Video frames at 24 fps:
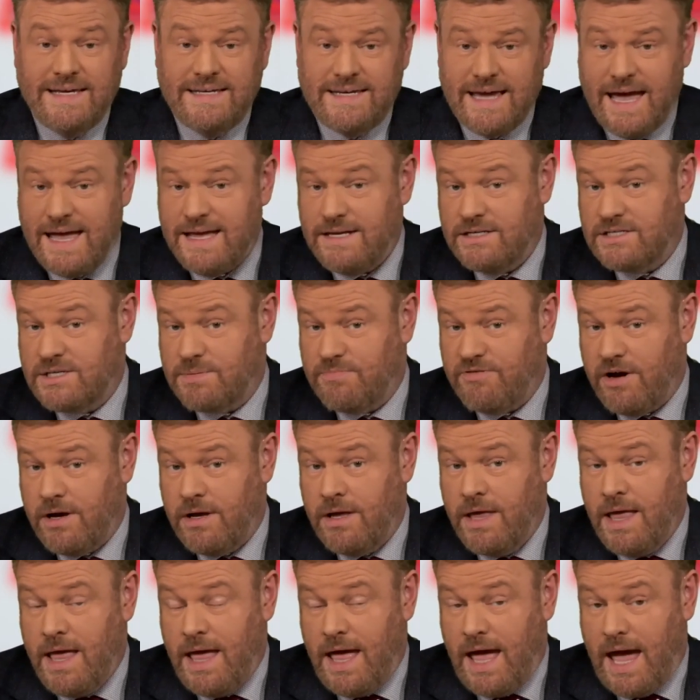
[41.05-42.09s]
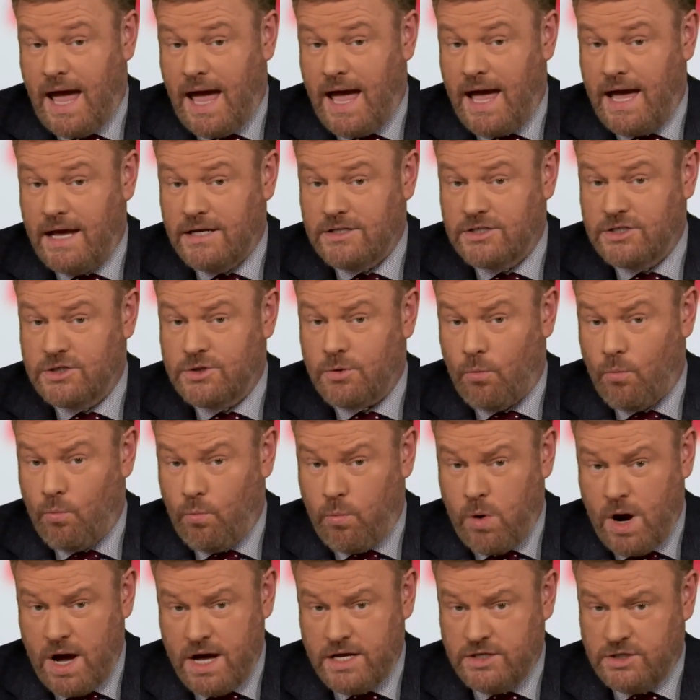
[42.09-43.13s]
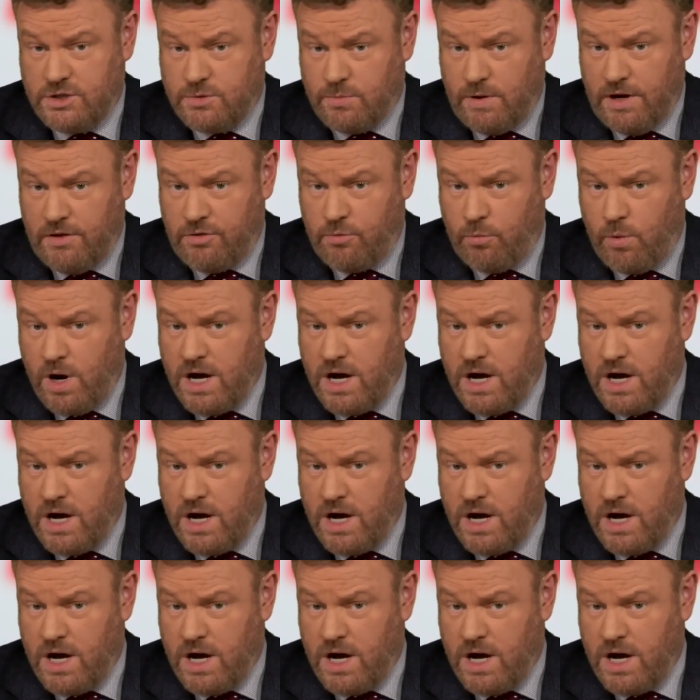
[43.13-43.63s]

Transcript: Gainsborough, and Wordsworth.